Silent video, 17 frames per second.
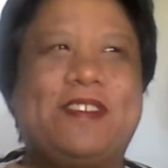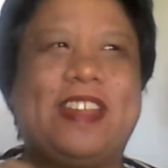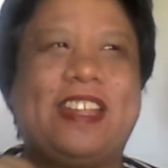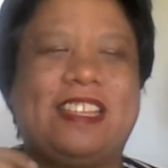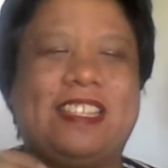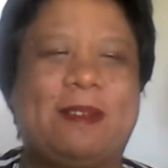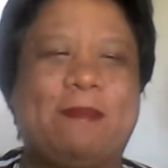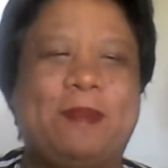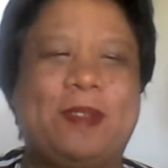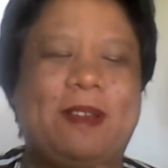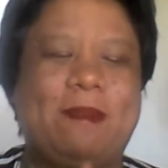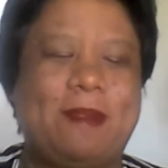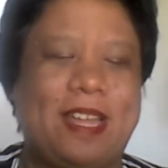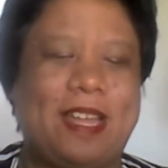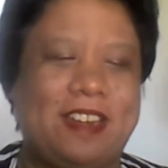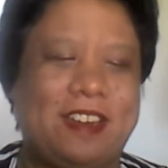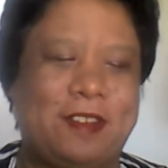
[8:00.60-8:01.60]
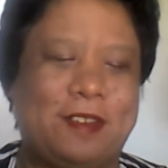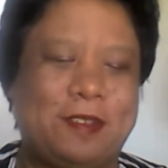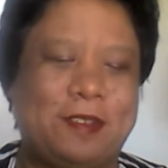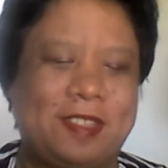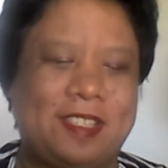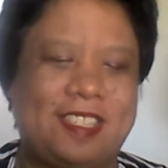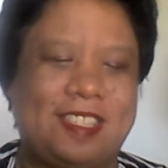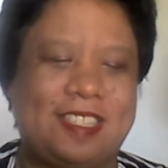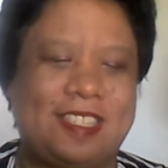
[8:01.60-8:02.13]
funny because I put on my
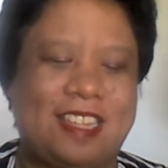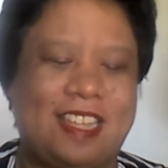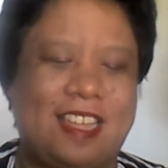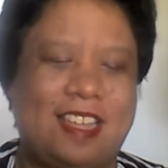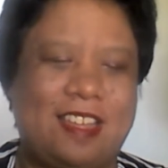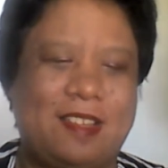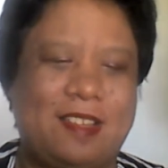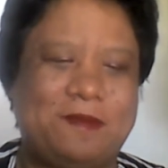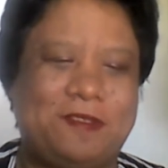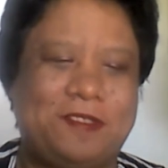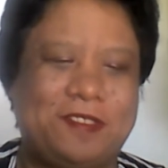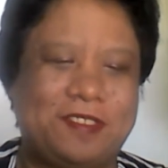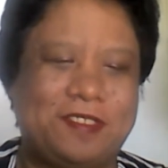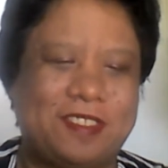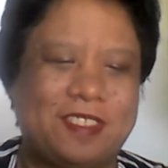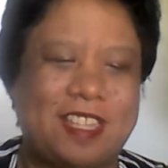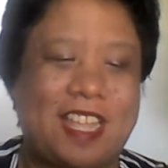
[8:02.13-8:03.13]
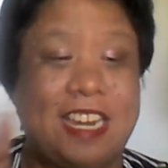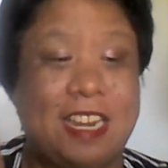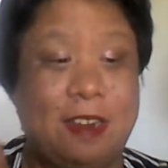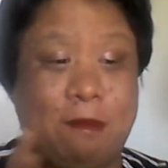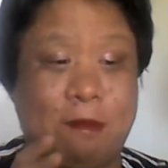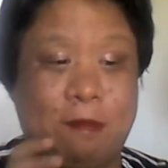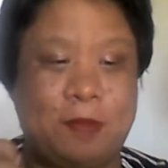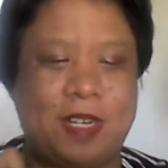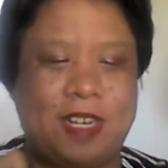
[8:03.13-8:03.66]
notes. I
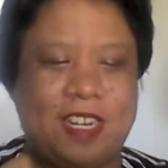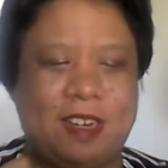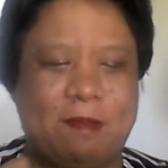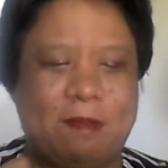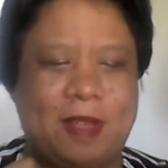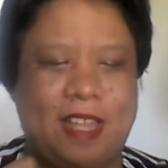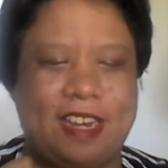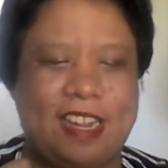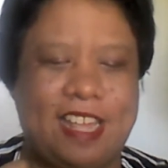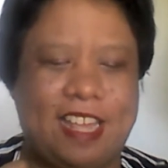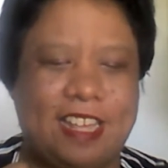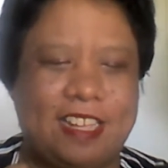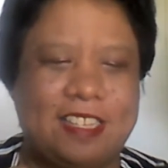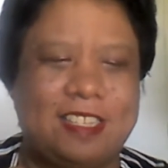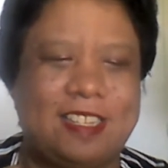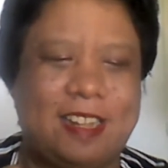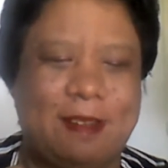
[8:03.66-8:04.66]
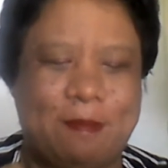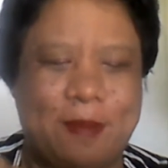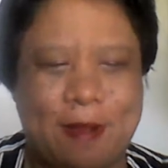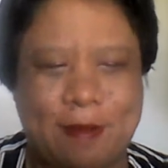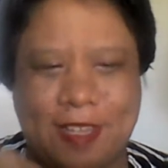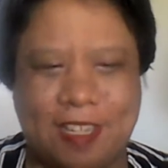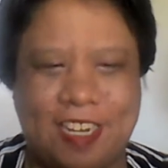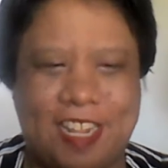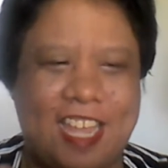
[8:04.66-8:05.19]
didn't put it in a podcast. I'm
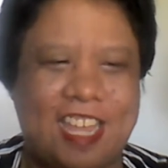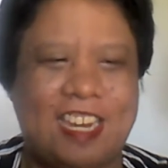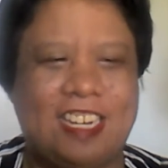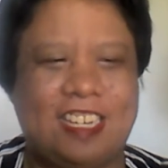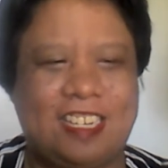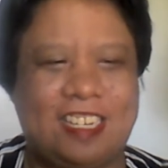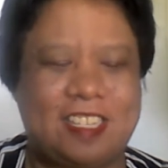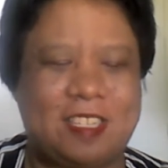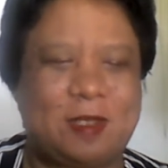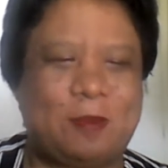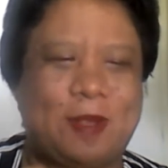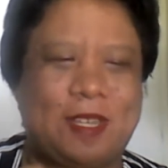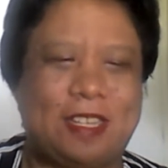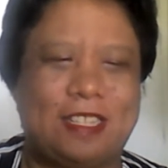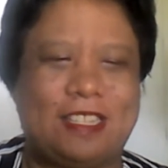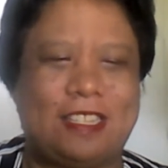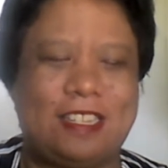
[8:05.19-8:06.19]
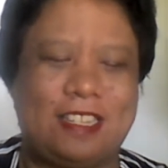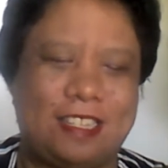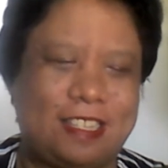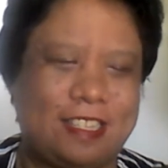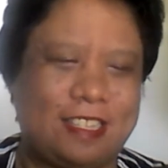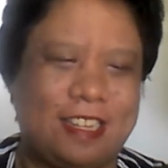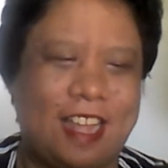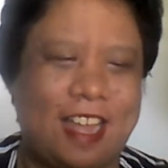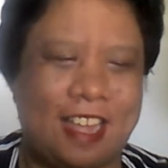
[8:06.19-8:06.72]
probably gonna edit this because
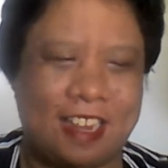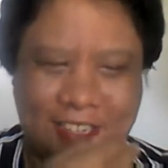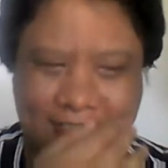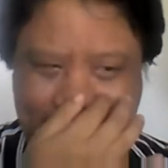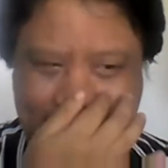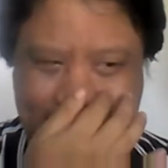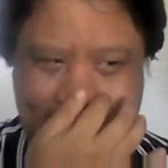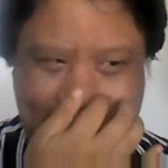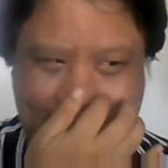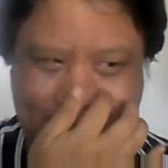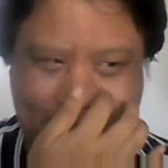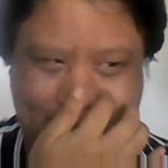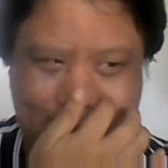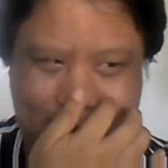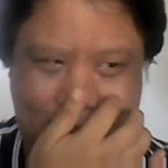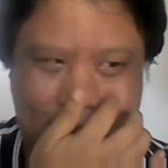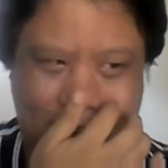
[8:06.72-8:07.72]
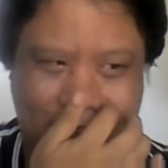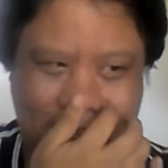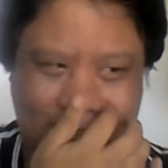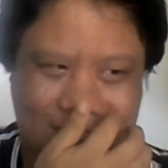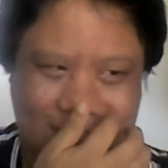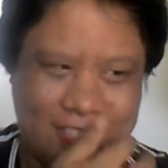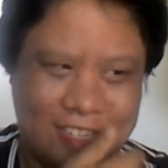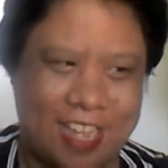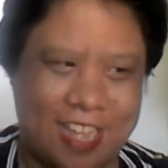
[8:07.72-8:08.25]
this is not like
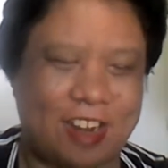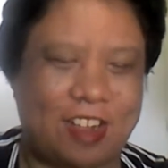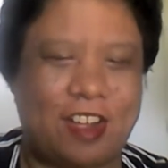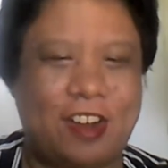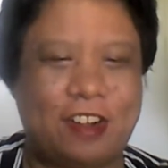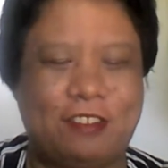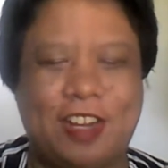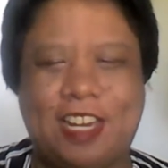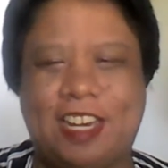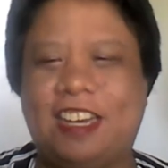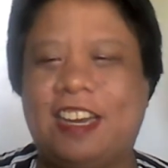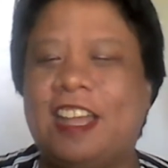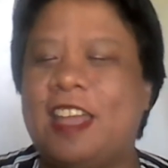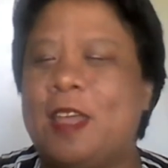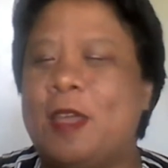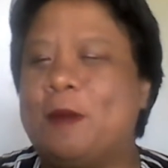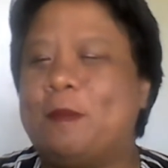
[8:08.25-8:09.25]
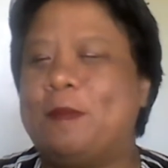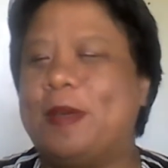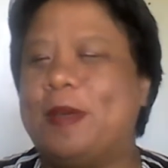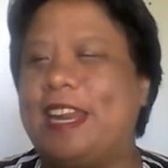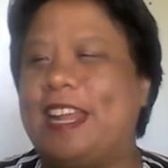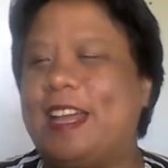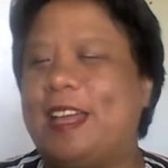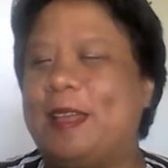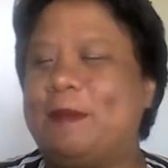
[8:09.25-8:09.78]
this is kind of R-rated.
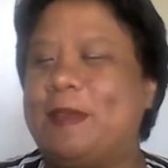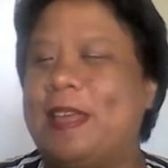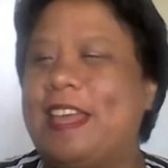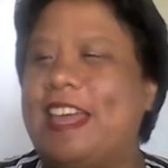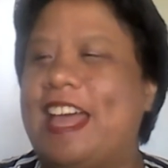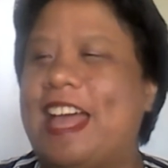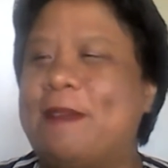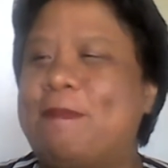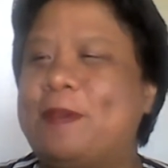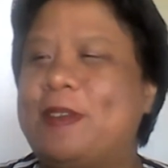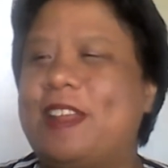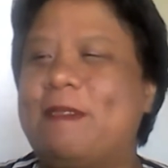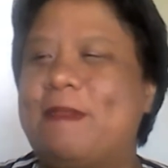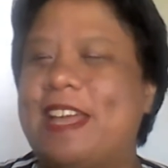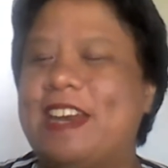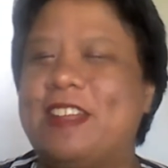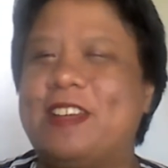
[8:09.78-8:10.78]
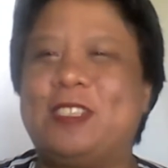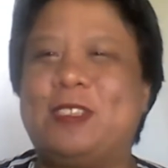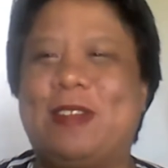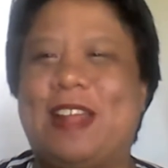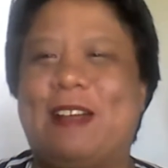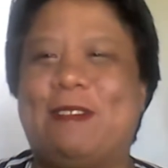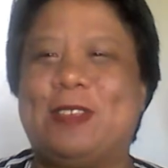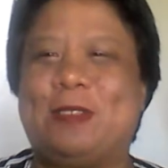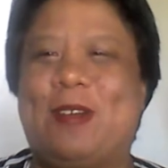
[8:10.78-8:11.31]
But I put on my notes
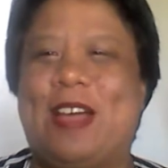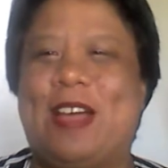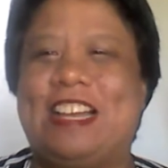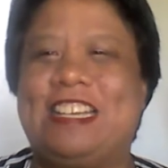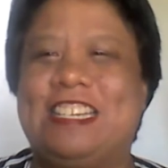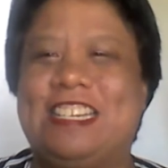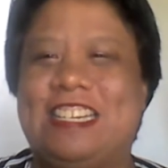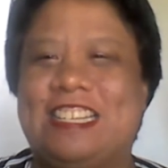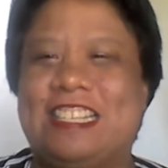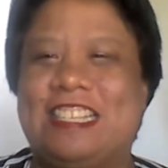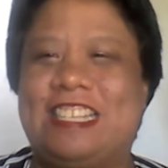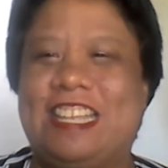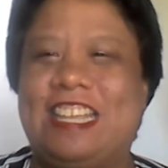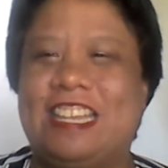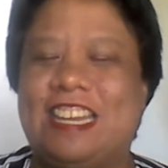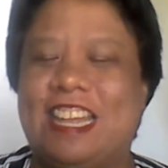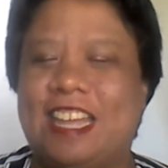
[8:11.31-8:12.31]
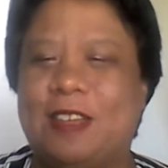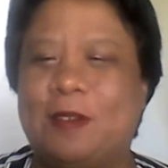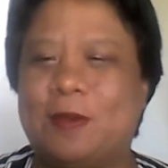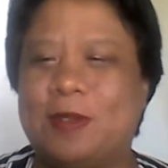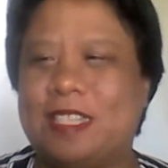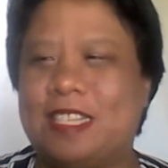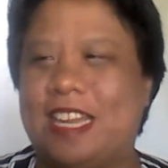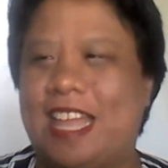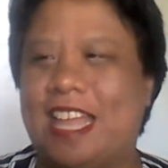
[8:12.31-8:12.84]
when I was watching the scene that it
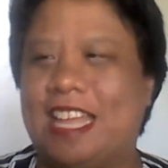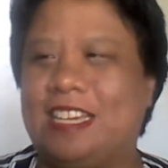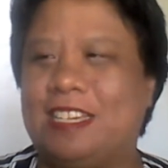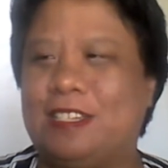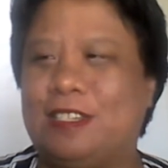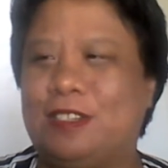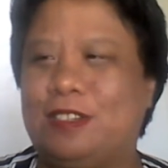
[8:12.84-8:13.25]
was like